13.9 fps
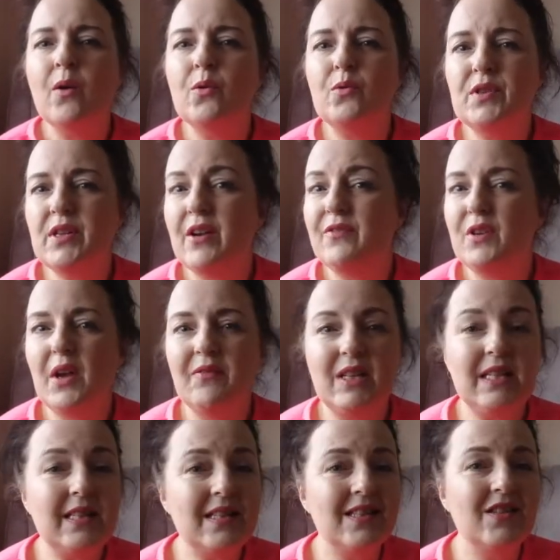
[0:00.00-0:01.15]
Also, if you have
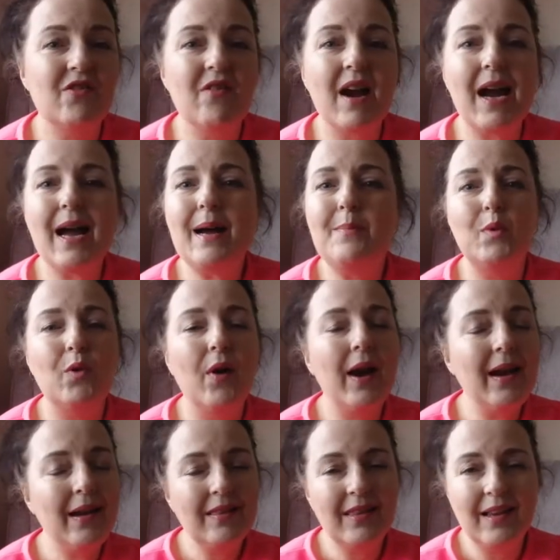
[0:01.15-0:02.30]
Instagram or
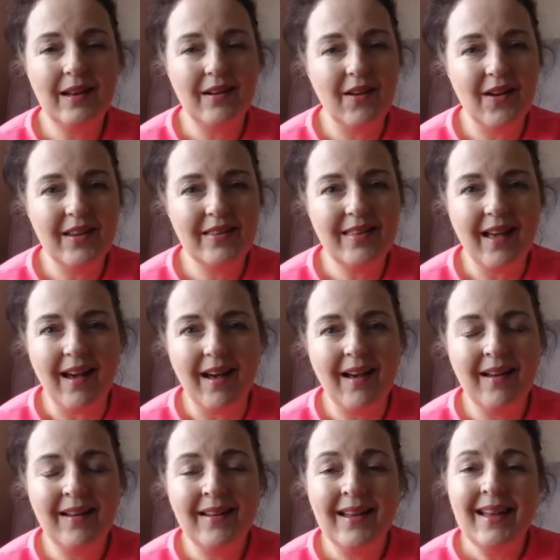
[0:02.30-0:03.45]
anything like
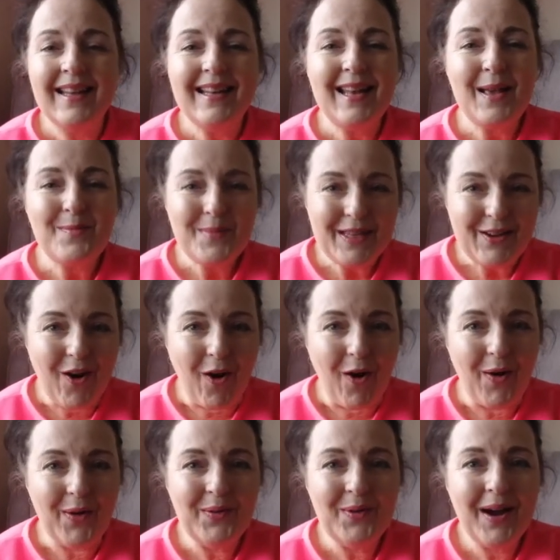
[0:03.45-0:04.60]
that, let me
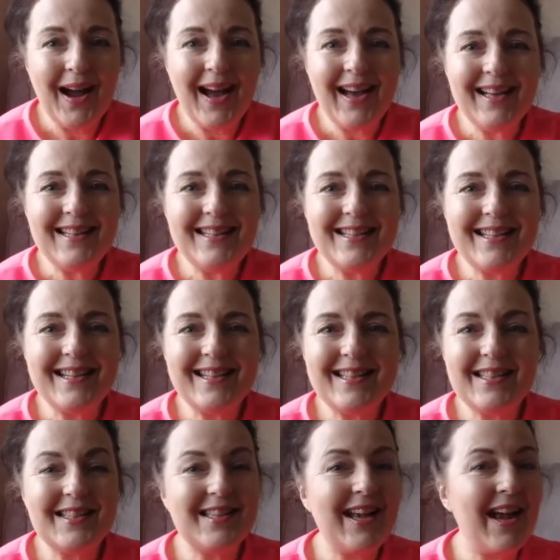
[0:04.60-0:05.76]
know. And as
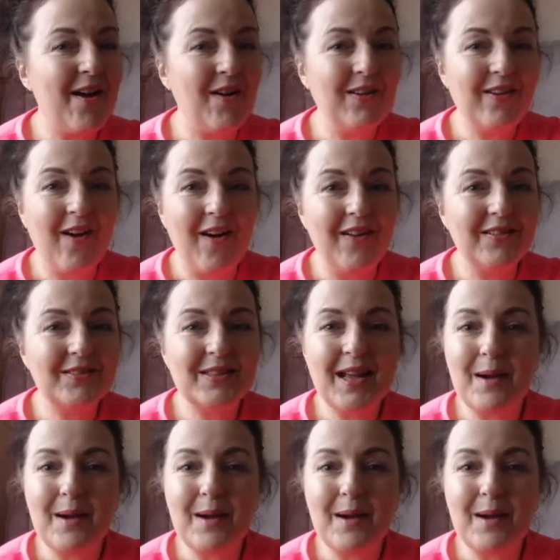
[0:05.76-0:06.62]
I say, I'll